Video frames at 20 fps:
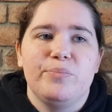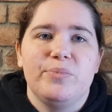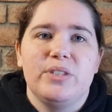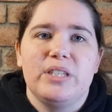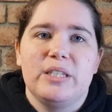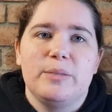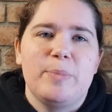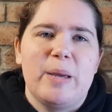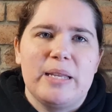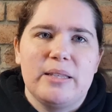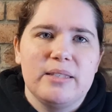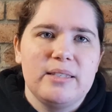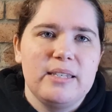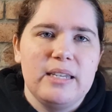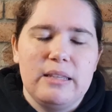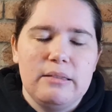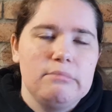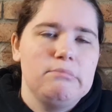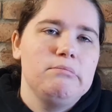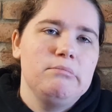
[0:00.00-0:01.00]
dispense
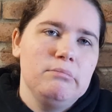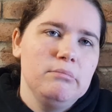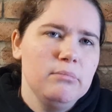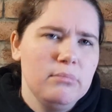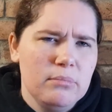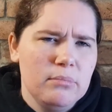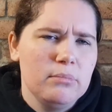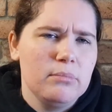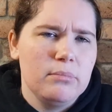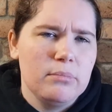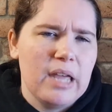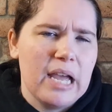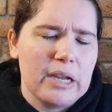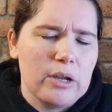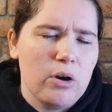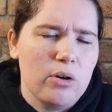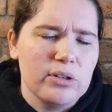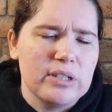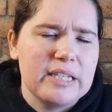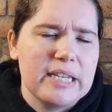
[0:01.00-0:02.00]
in that
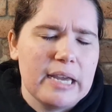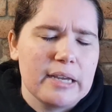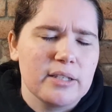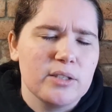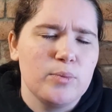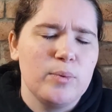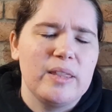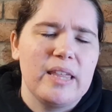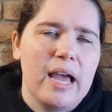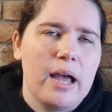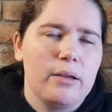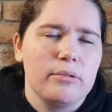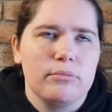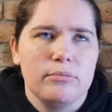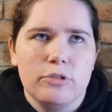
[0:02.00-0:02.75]
context without